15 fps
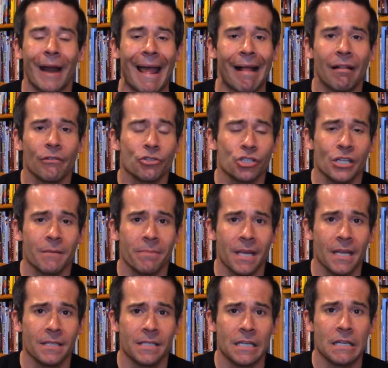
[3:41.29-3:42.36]

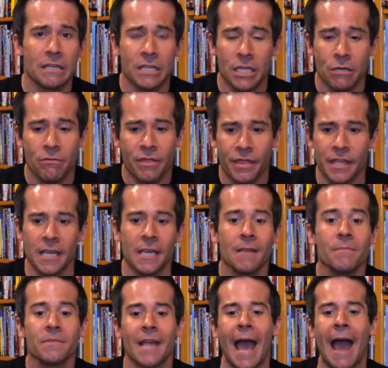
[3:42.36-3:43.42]
LGBTQ
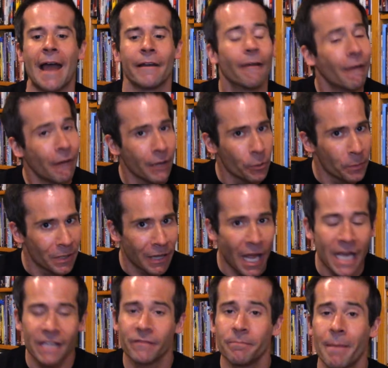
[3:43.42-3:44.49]
themes and Hollywood life